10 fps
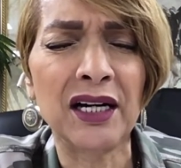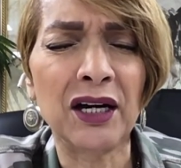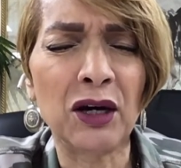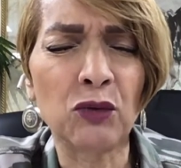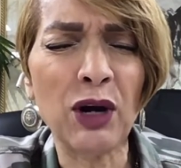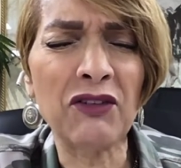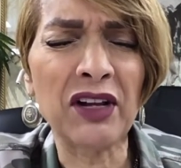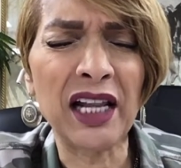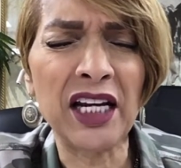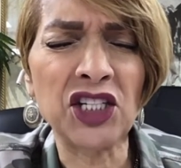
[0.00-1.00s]
uh,
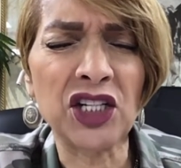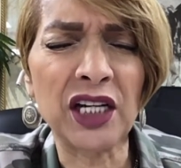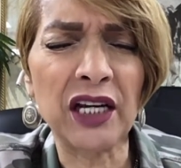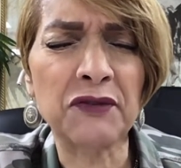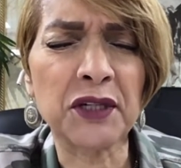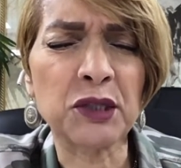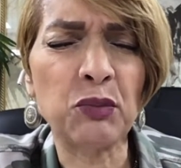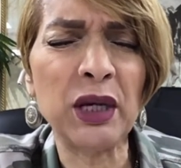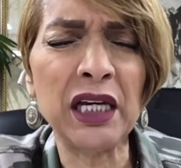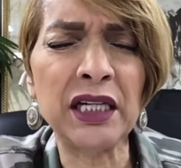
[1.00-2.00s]
Revelation gives us
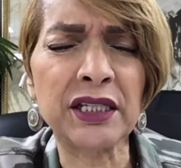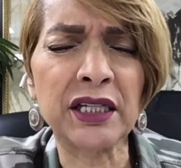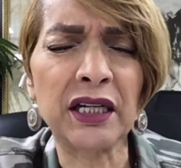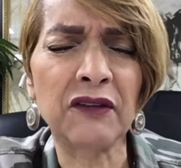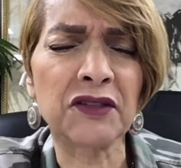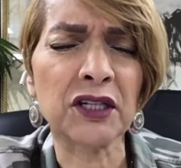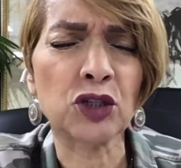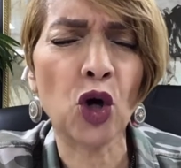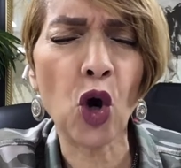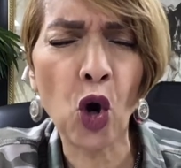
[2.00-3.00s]
peace, it gives us
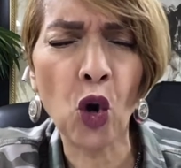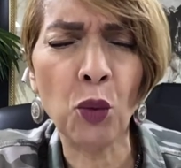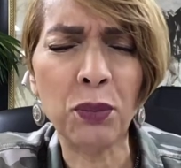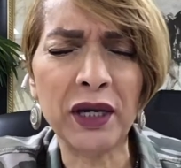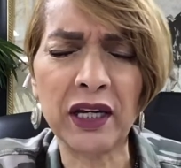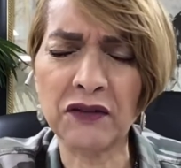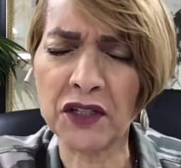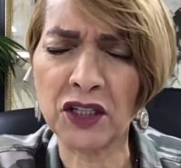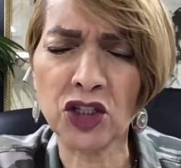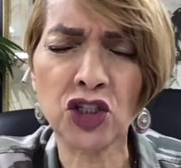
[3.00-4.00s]
hope, it gives
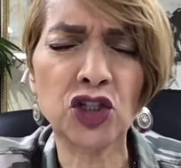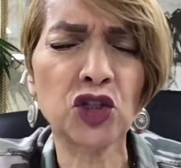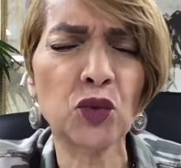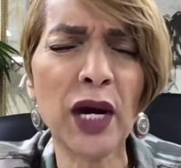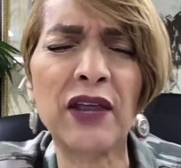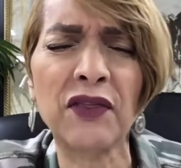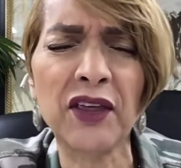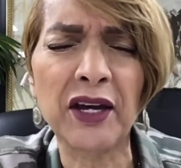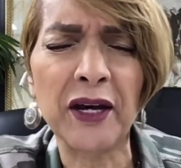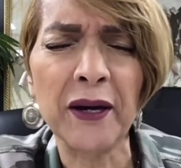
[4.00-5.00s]
us strength,
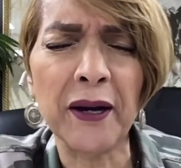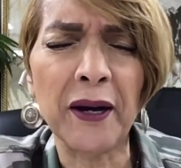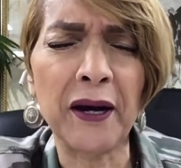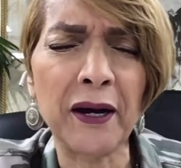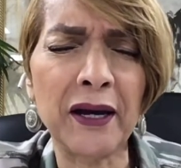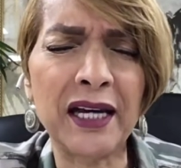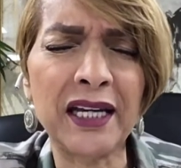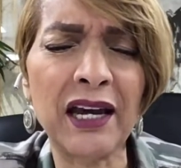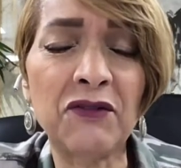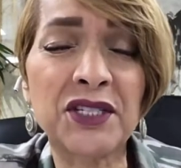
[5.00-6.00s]
uh, it
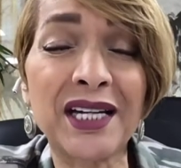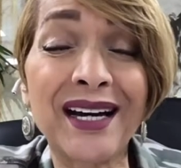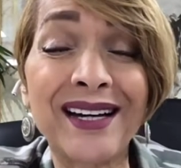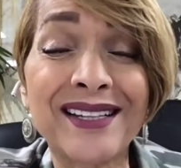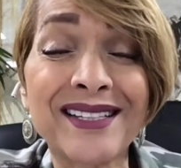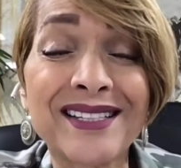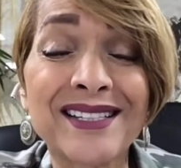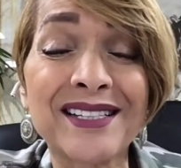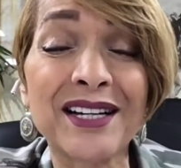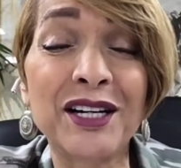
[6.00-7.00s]
gives
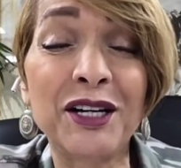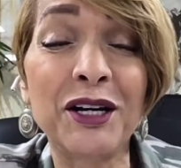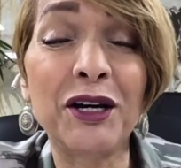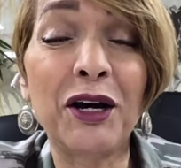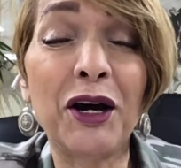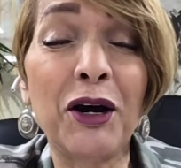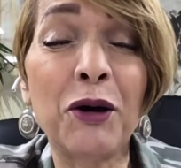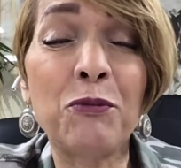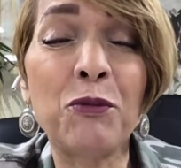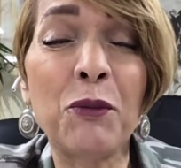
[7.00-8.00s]
us uh,
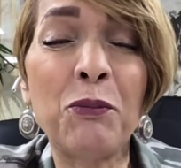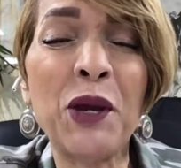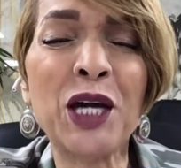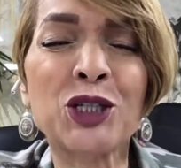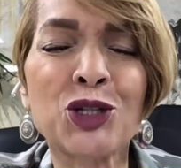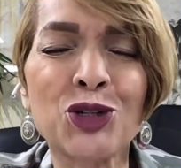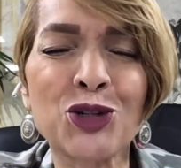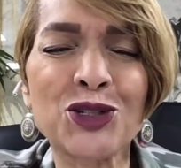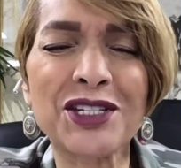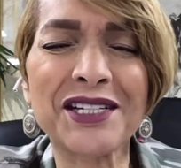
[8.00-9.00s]

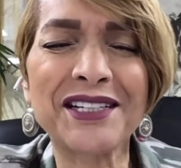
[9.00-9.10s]
pictures,